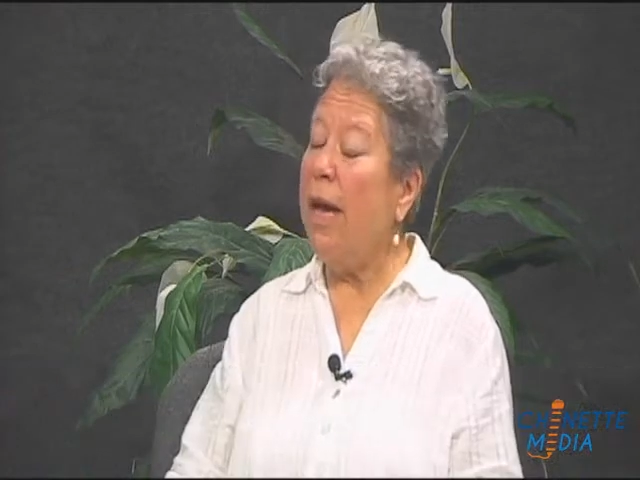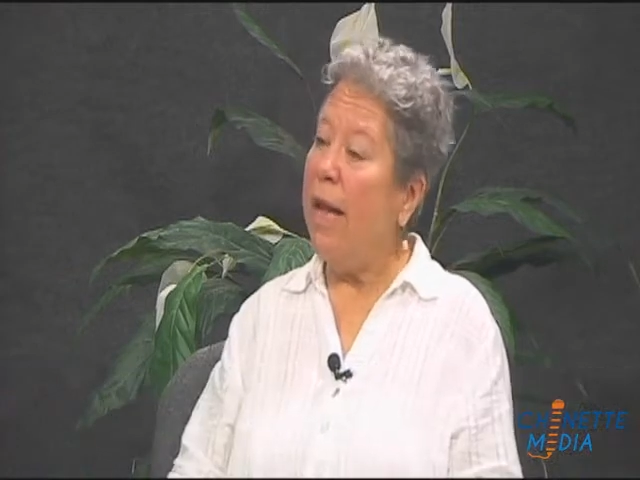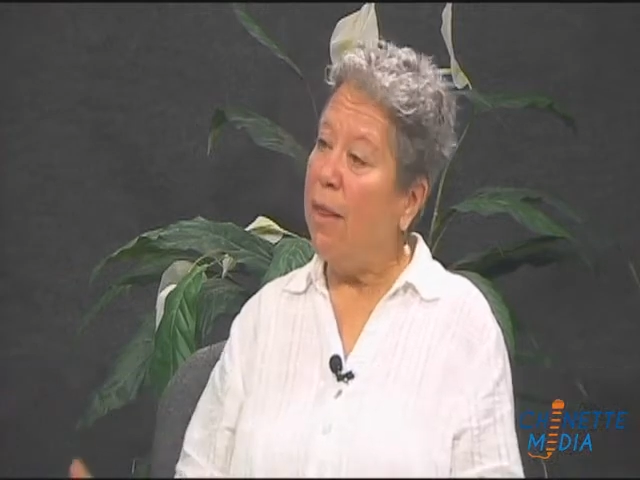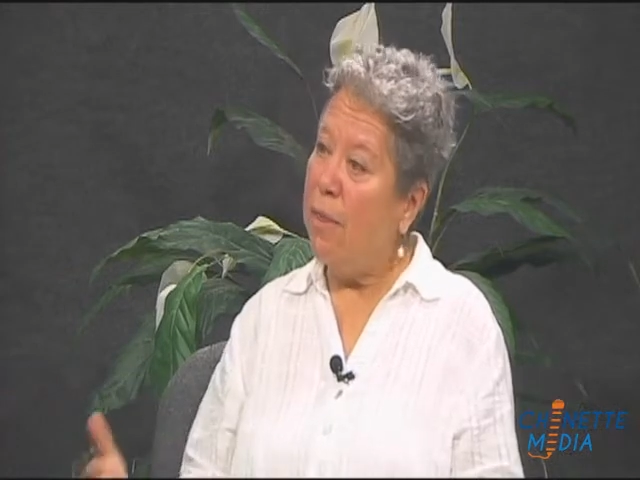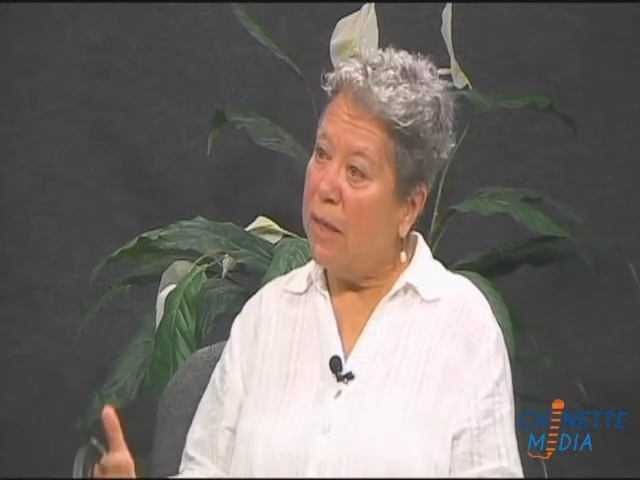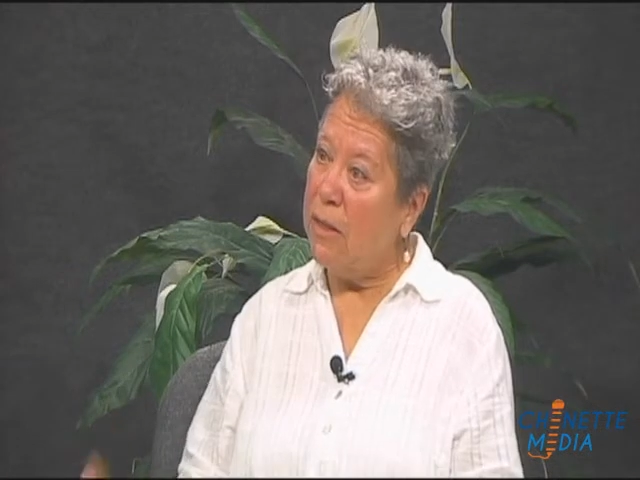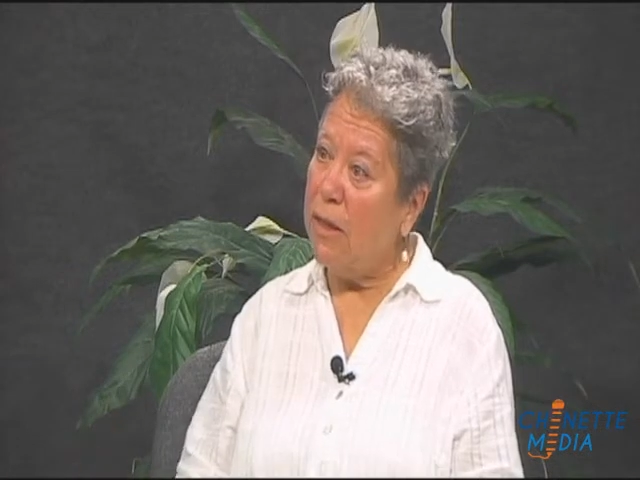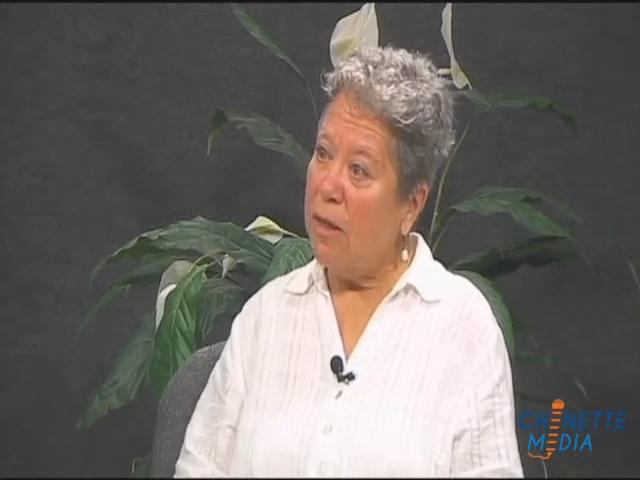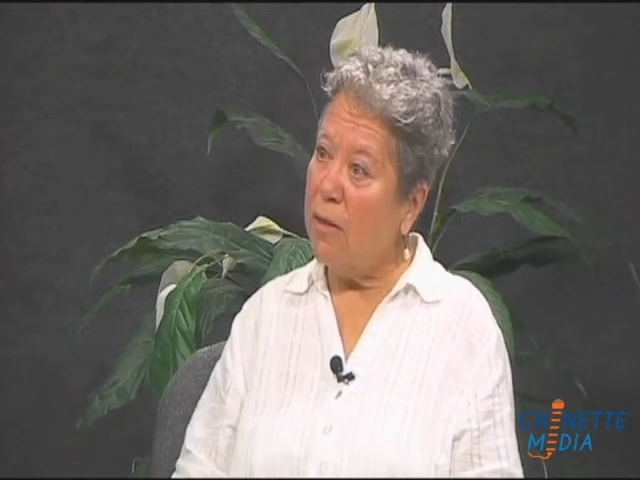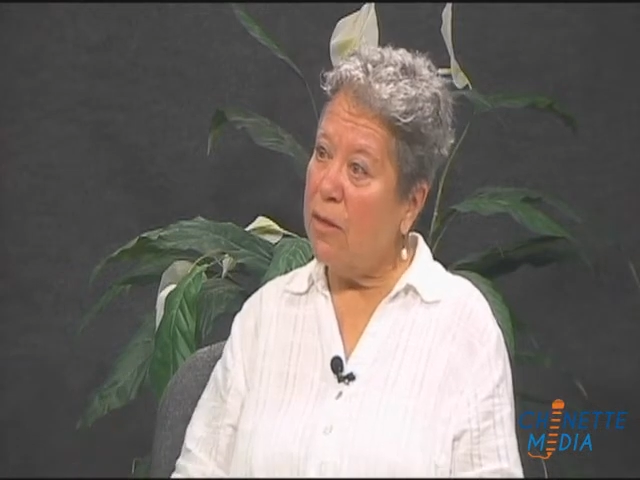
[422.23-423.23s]
And this
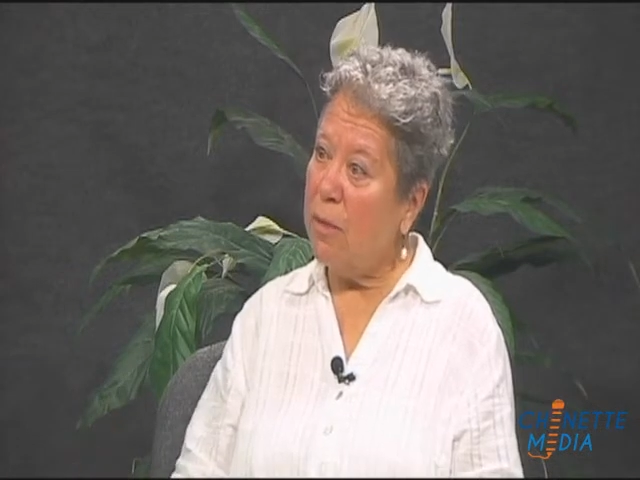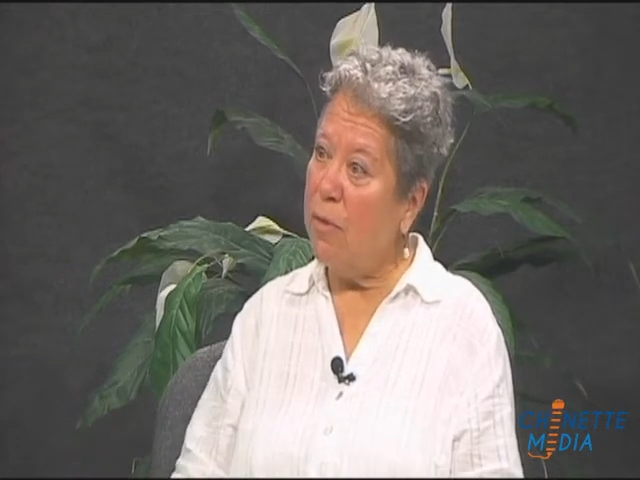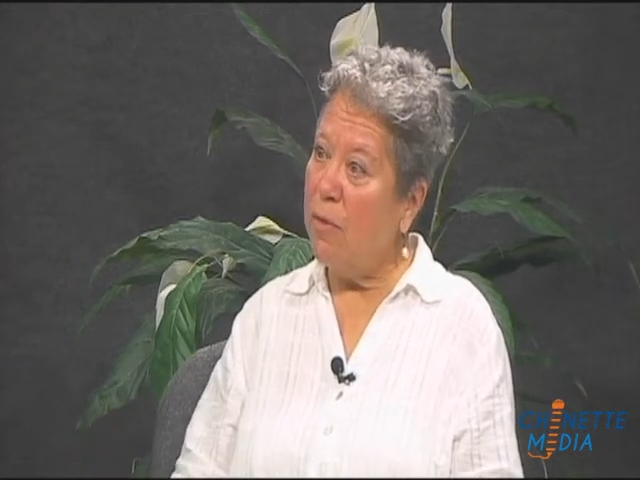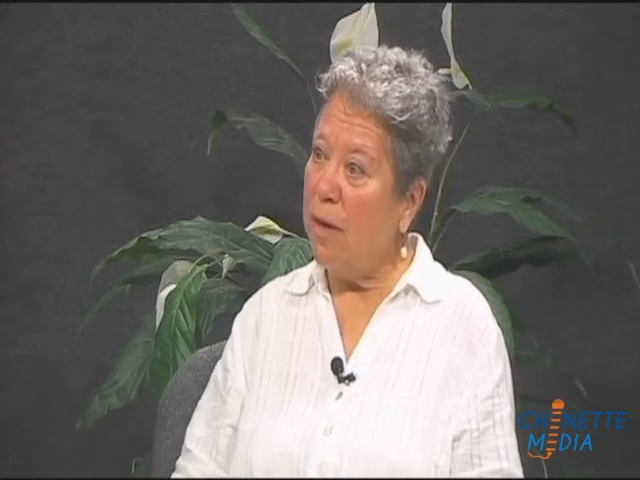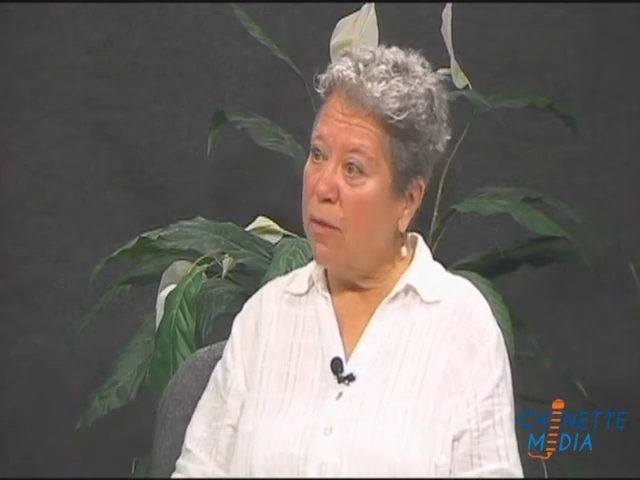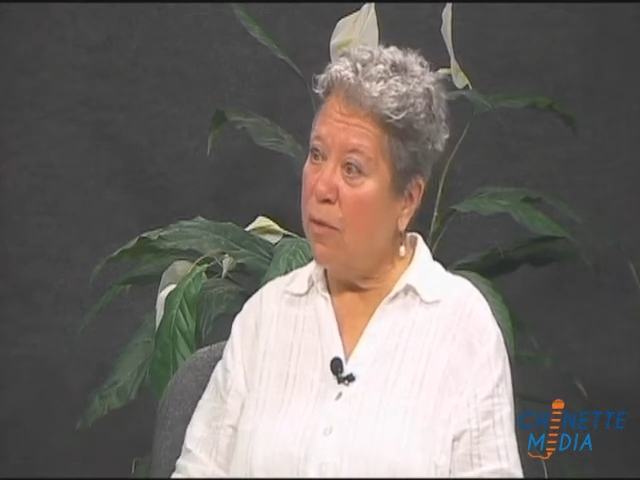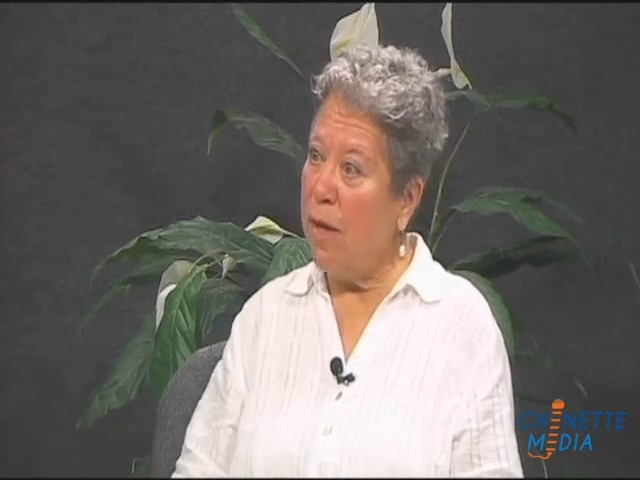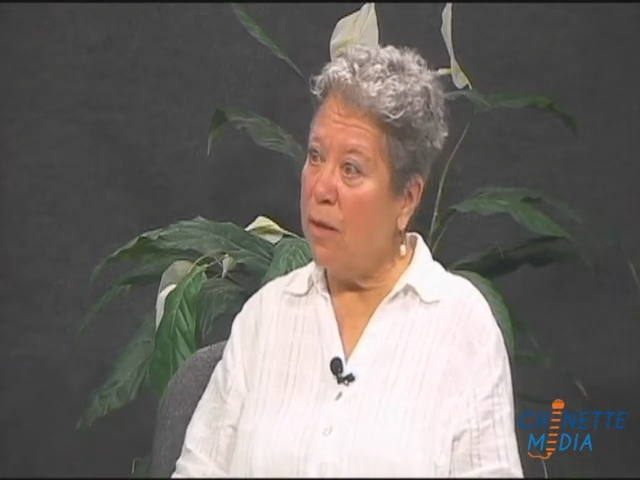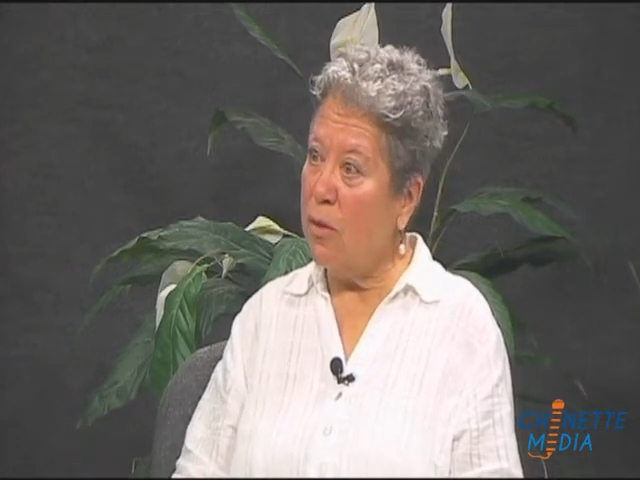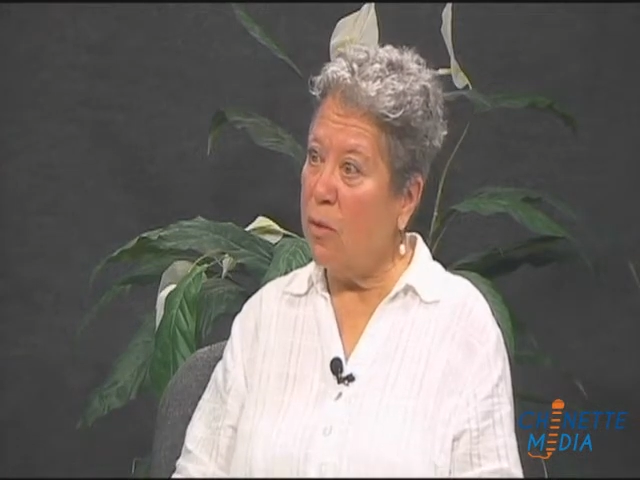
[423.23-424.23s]
year, some of our new
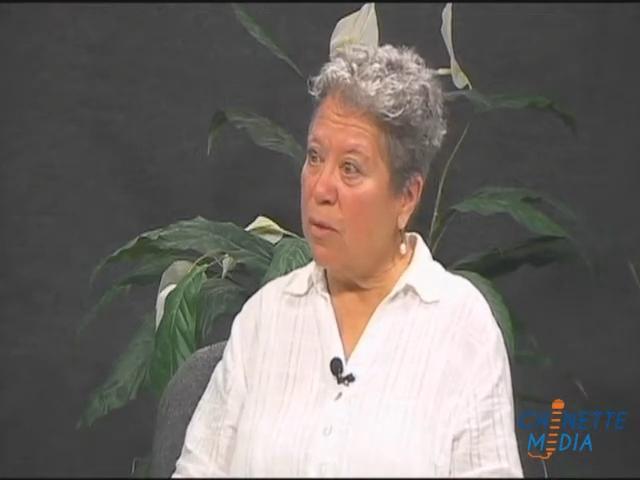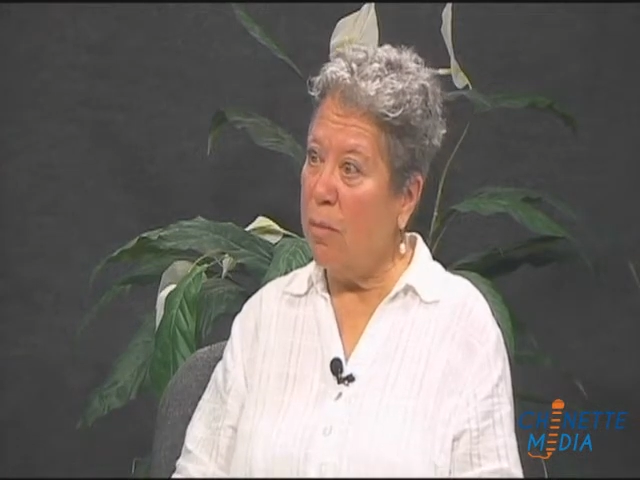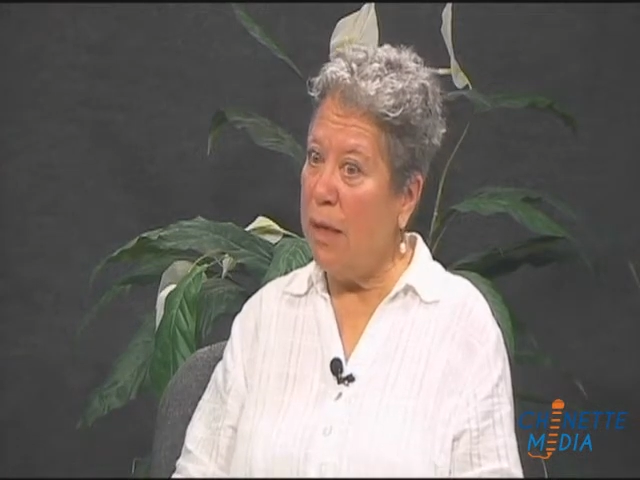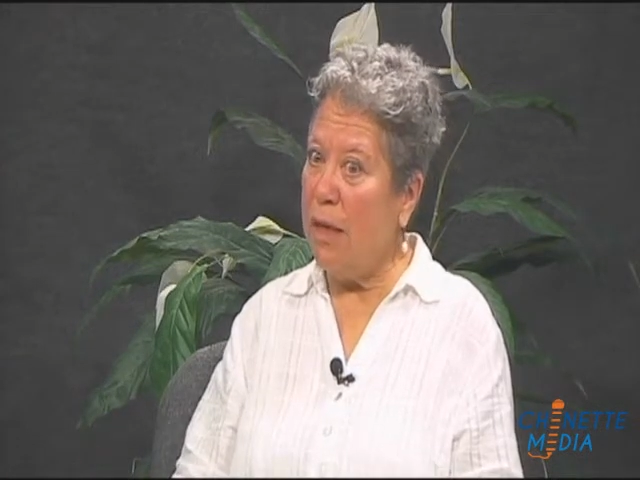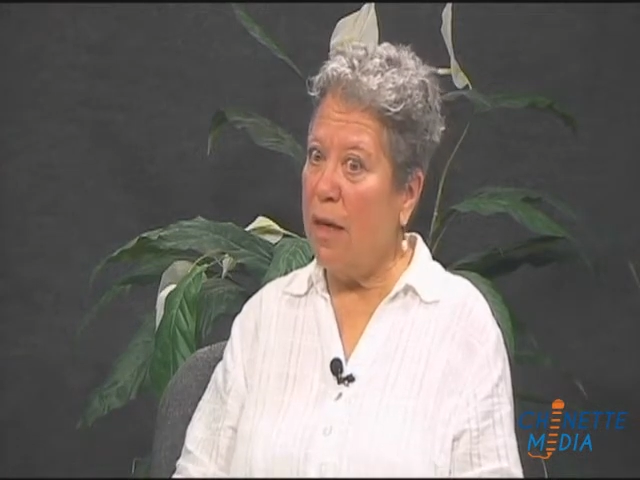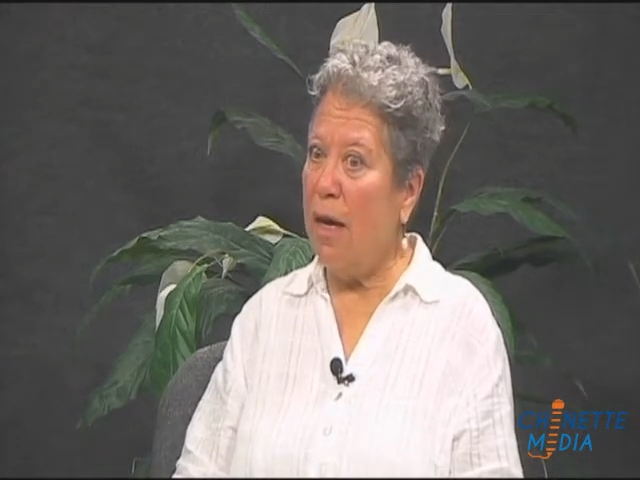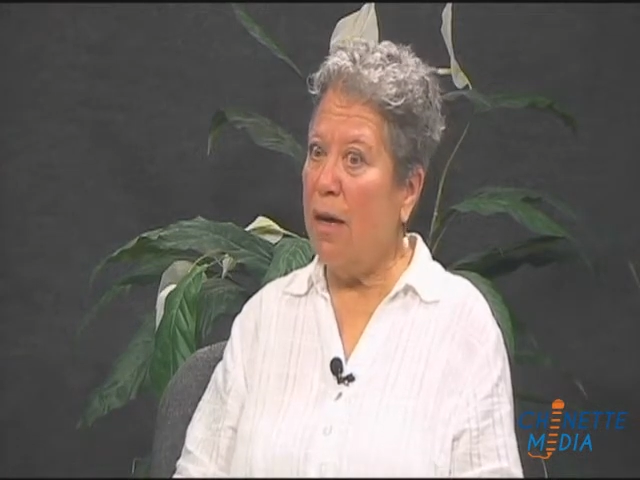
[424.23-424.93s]
vendors will be,